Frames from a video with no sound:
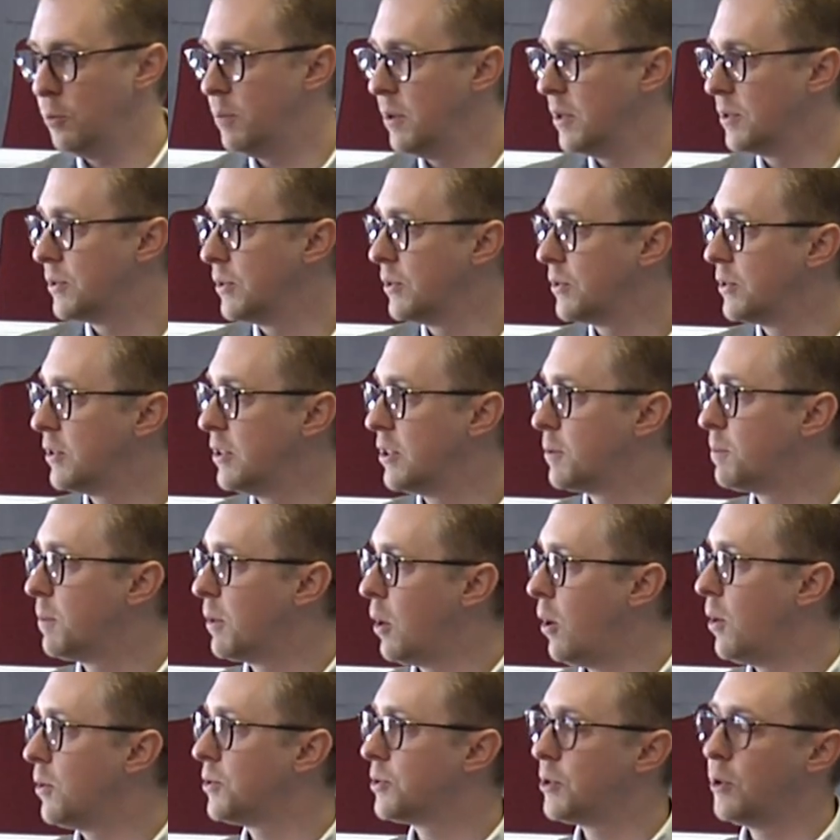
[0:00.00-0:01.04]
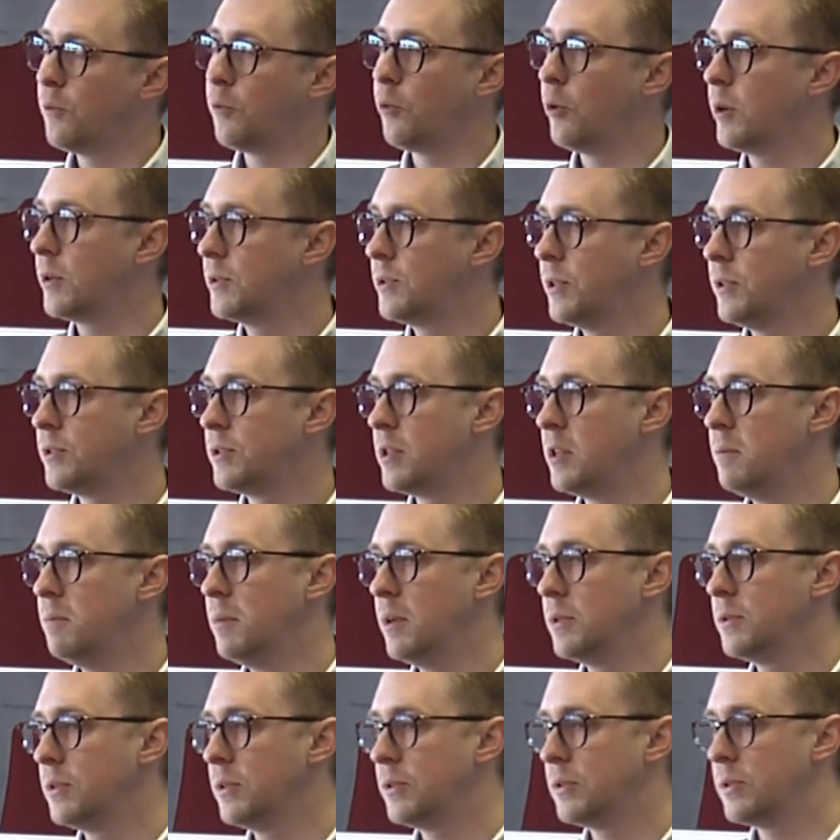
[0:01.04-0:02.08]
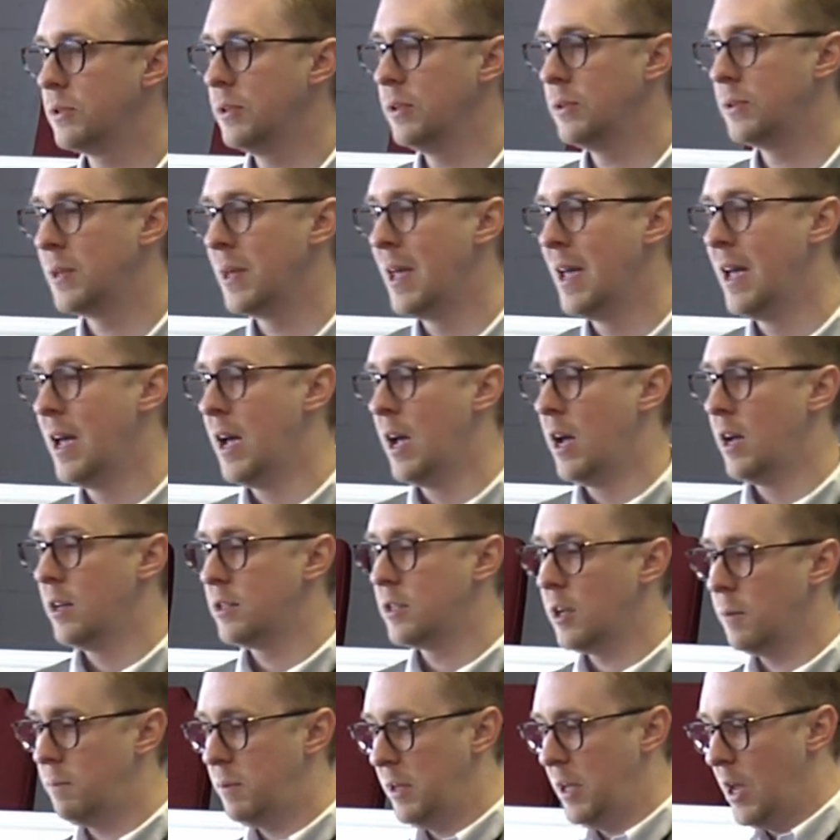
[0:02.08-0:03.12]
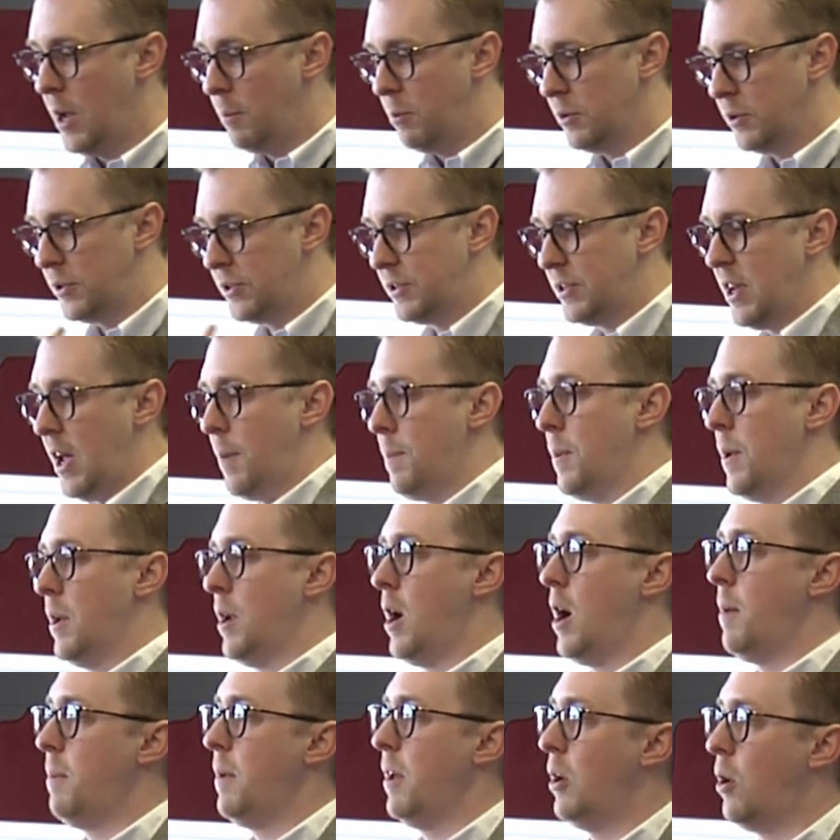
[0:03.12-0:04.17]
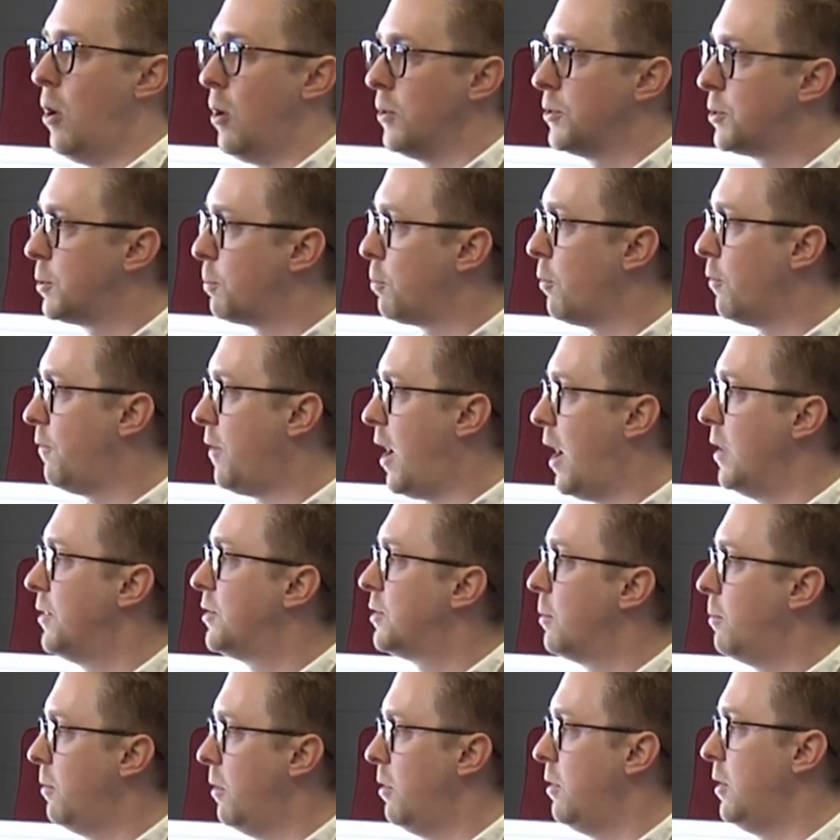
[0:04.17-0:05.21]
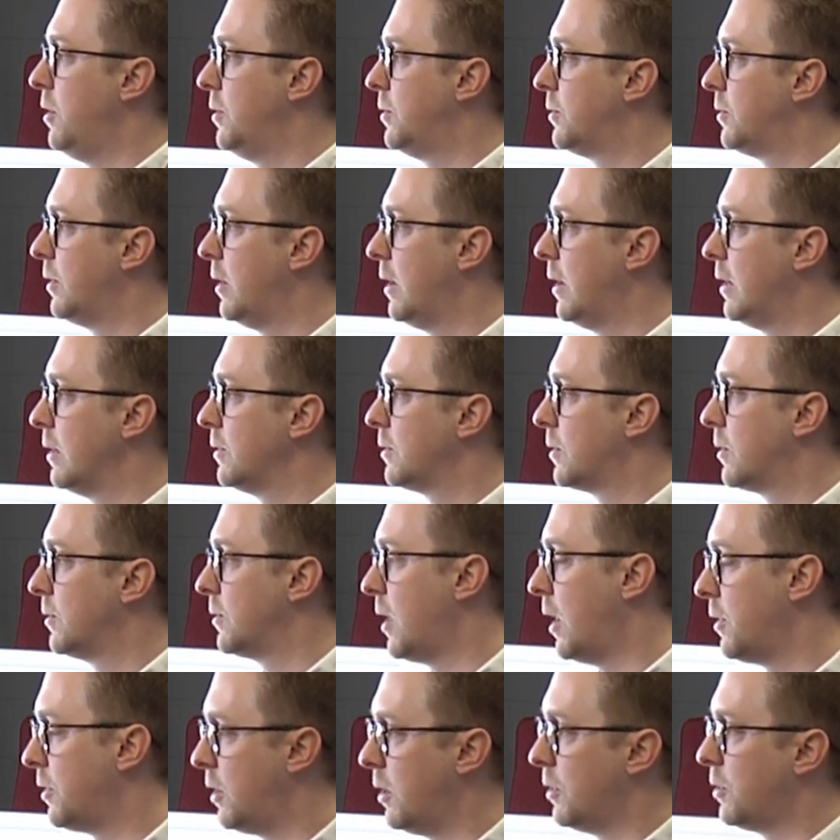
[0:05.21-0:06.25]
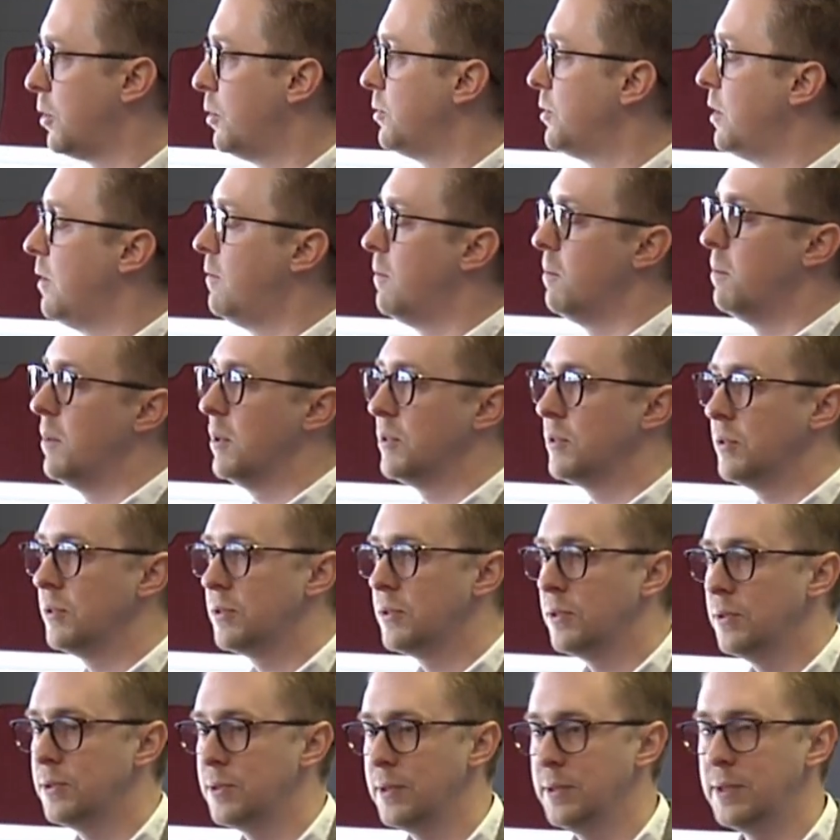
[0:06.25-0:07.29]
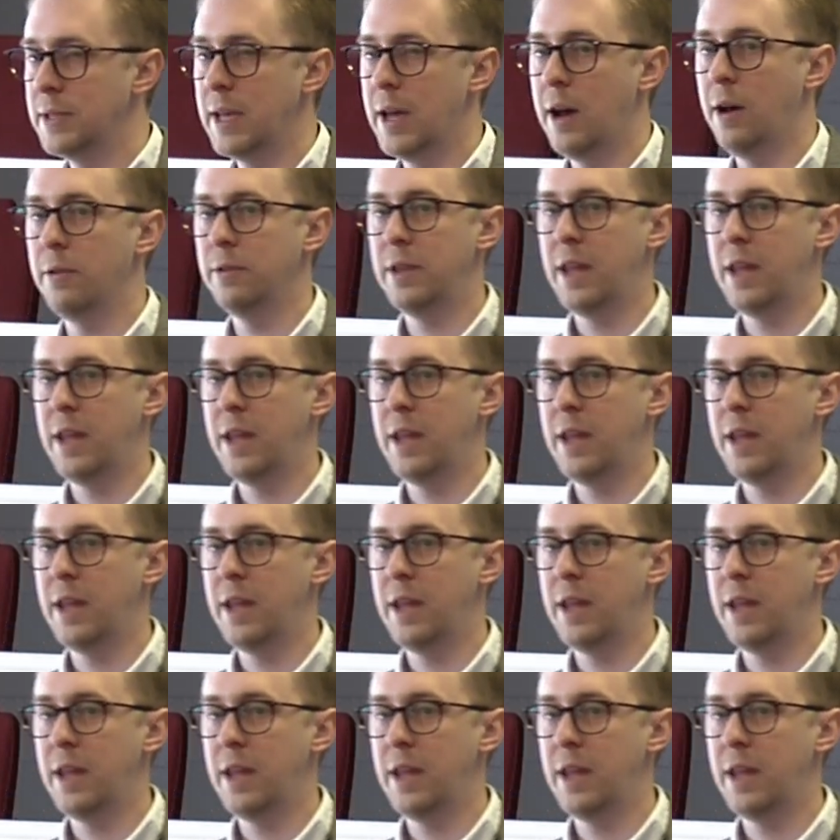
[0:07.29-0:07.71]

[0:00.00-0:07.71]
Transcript: businesses, but also for existing businesses to be able to step it up and also provide some of these things. Because I think there's even businesses in town